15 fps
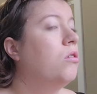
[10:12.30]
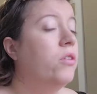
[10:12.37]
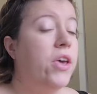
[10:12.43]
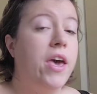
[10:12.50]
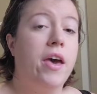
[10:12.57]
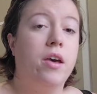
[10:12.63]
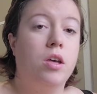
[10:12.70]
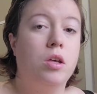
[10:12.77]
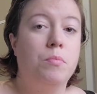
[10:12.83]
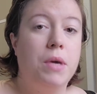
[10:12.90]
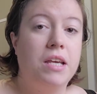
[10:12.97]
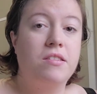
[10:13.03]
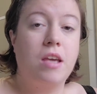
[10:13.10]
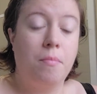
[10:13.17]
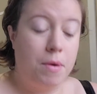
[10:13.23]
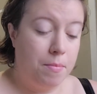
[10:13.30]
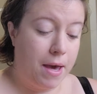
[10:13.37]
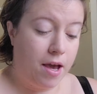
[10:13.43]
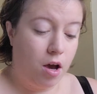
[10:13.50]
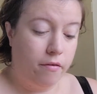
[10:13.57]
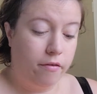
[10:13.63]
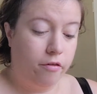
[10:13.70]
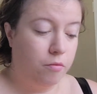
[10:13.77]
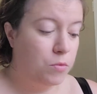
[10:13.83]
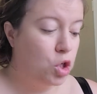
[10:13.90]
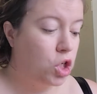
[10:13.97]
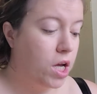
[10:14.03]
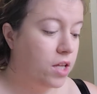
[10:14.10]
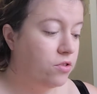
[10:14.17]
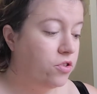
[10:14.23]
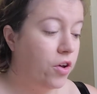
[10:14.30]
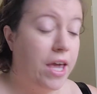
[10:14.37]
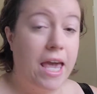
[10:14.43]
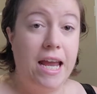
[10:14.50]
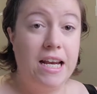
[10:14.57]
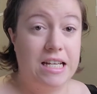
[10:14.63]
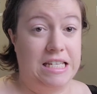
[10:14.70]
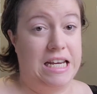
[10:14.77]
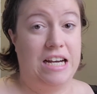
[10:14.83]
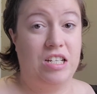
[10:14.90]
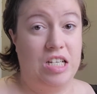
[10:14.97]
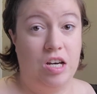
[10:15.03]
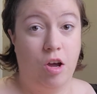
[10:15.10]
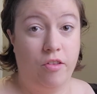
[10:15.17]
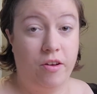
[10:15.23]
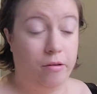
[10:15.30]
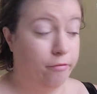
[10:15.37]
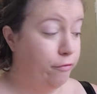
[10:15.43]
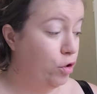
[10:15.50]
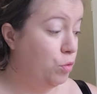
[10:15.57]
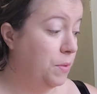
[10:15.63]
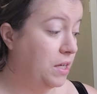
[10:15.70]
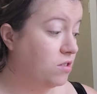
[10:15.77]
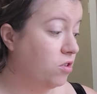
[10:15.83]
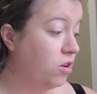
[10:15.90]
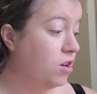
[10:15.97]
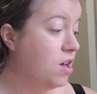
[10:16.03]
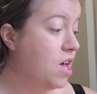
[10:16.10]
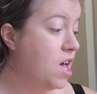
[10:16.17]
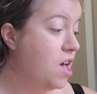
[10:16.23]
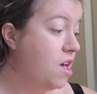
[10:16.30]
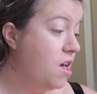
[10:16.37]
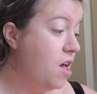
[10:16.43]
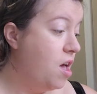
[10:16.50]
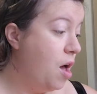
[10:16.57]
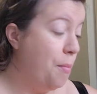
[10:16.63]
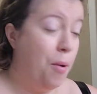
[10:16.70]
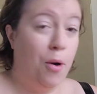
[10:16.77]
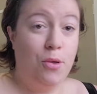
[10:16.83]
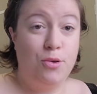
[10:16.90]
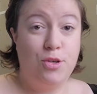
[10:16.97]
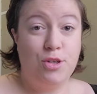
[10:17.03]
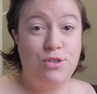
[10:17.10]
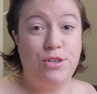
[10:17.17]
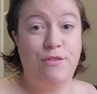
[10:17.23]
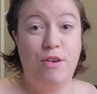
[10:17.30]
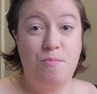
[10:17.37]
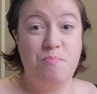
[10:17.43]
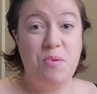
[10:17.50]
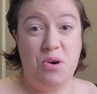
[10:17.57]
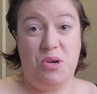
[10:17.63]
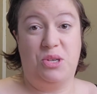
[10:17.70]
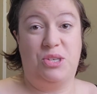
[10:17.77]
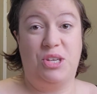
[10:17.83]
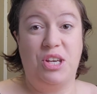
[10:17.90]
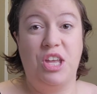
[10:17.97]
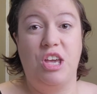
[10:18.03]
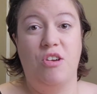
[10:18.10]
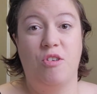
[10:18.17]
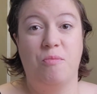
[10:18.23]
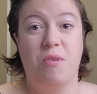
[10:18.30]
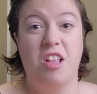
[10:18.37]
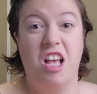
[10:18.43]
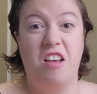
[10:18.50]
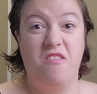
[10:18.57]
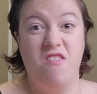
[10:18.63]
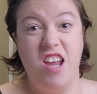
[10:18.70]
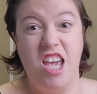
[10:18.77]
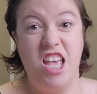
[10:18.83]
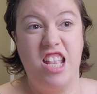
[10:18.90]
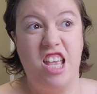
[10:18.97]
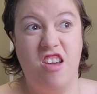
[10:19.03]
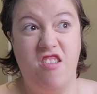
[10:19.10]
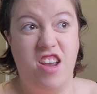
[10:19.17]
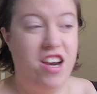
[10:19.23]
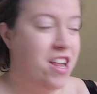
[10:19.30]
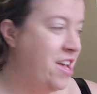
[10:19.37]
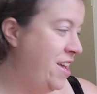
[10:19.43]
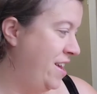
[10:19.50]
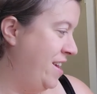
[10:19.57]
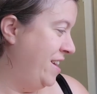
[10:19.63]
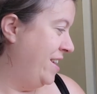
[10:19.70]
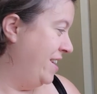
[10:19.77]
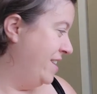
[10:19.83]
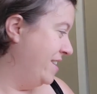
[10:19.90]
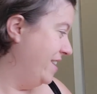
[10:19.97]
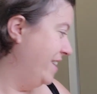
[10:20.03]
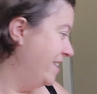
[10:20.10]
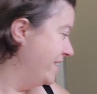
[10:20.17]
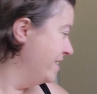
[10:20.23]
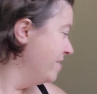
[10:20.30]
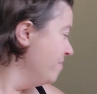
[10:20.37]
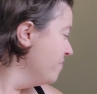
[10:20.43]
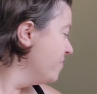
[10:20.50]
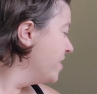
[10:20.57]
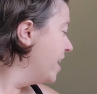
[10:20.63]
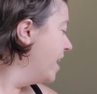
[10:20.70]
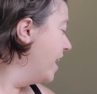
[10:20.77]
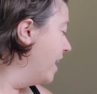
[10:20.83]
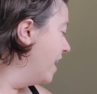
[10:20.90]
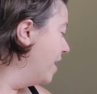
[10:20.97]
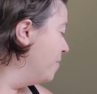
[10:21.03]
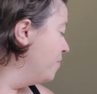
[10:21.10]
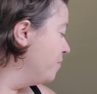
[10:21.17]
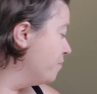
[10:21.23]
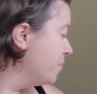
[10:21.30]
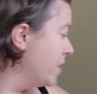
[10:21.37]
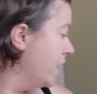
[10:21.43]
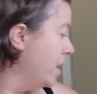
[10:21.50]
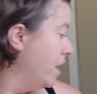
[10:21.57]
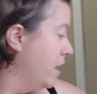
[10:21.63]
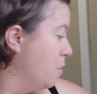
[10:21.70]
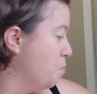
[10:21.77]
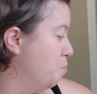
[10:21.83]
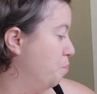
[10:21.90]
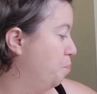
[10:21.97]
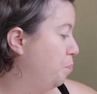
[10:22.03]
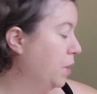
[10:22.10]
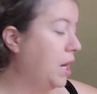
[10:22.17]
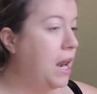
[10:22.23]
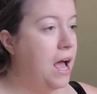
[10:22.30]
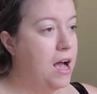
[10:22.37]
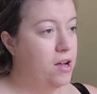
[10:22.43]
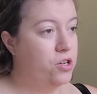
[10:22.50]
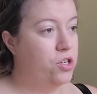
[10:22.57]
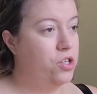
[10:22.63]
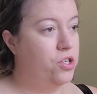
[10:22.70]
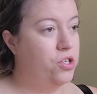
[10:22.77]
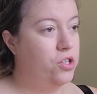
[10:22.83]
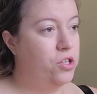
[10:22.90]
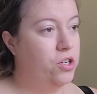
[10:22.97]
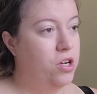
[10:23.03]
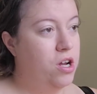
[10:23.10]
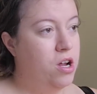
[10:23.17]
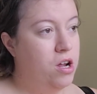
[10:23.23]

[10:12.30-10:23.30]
Yeah, Mick's coming back over from the shed, so he doesn't actually know that I'm filming, so apologies if he bursts in here and be like, where are you going? blush.